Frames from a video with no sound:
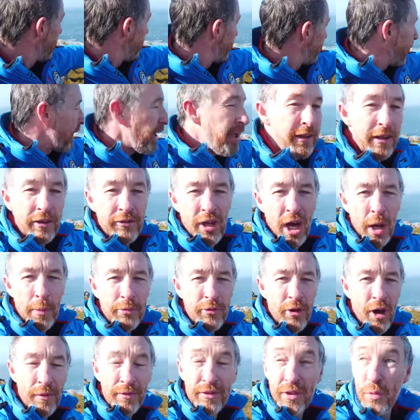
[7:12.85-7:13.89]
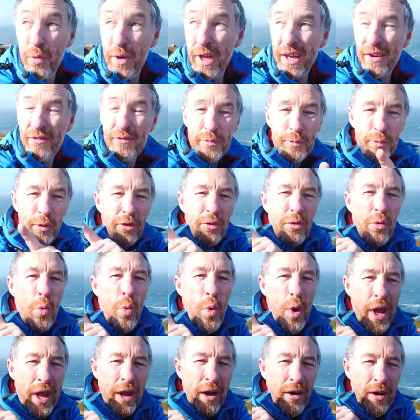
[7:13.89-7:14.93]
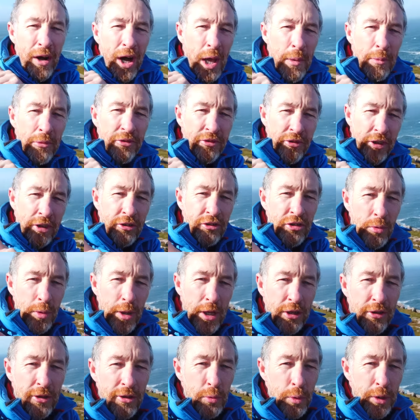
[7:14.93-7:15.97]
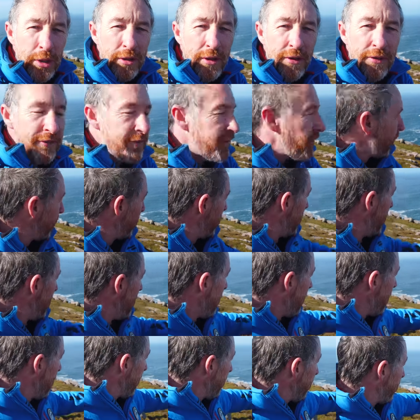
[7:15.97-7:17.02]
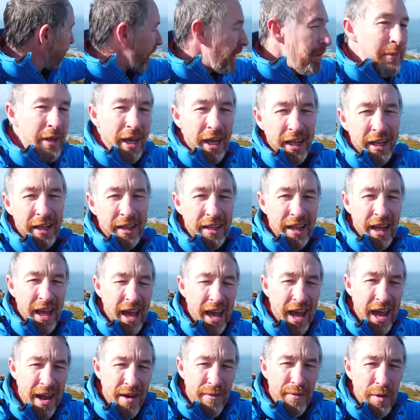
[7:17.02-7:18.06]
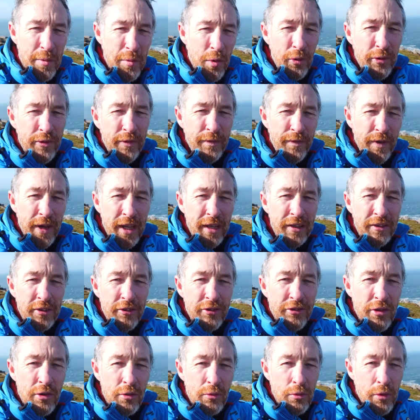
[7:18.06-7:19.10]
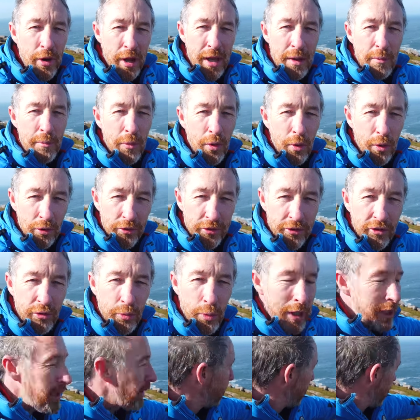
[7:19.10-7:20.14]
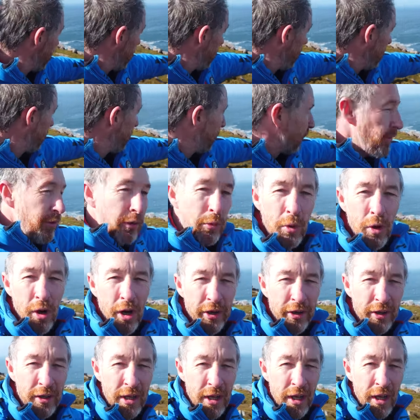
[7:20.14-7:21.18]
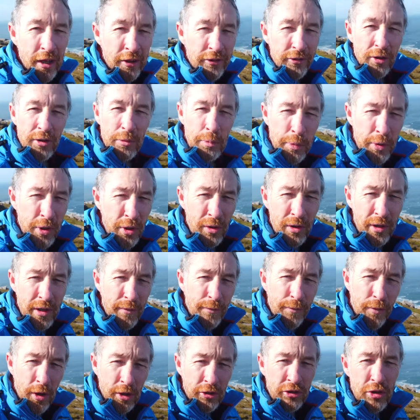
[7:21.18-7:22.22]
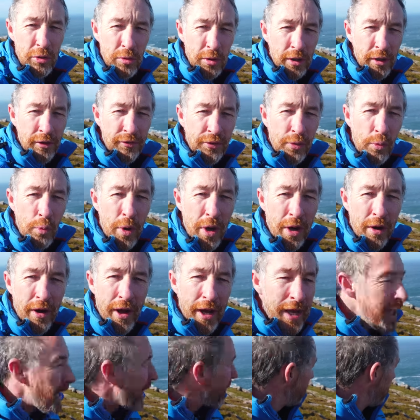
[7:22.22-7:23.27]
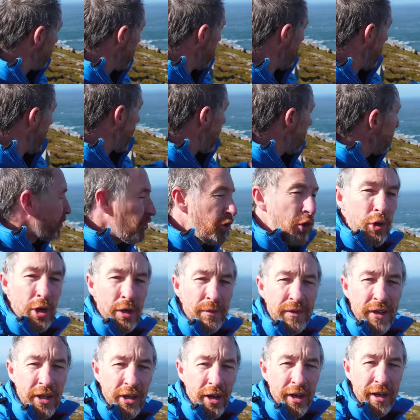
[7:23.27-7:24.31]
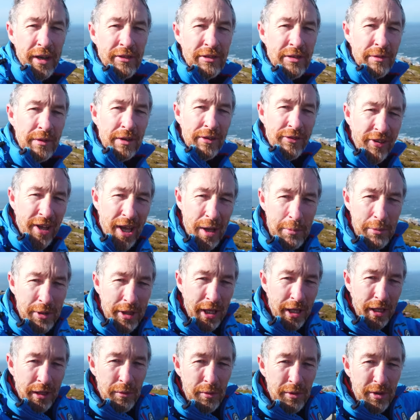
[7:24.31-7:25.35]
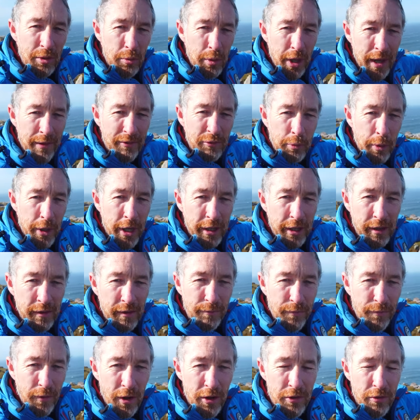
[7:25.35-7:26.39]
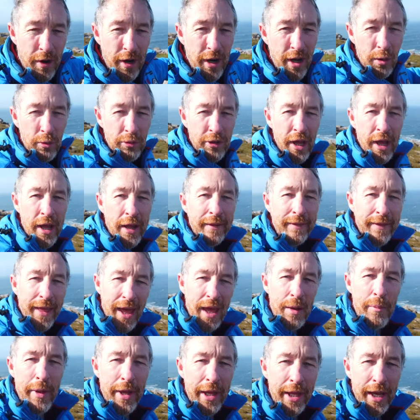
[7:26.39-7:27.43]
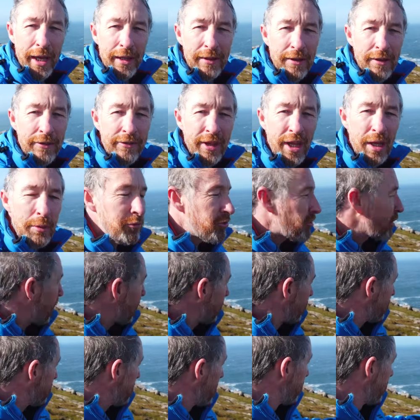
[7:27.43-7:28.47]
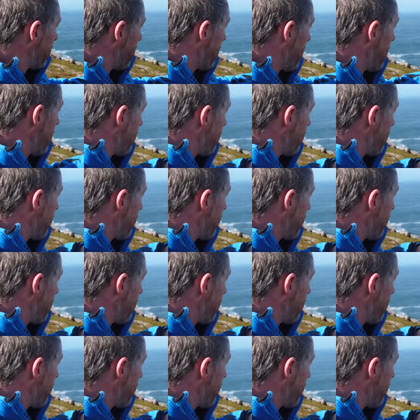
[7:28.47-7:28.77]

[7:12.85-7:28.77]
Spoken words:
is taking the tops off the wave. But the where I'm situated with the sun is I'm getting the ever most faintest rainbows as well in the water. So it's purely fortuitous from where I am. I'm sure if the guys have the same thing with the waves breaking further on out, they may get the same shots. But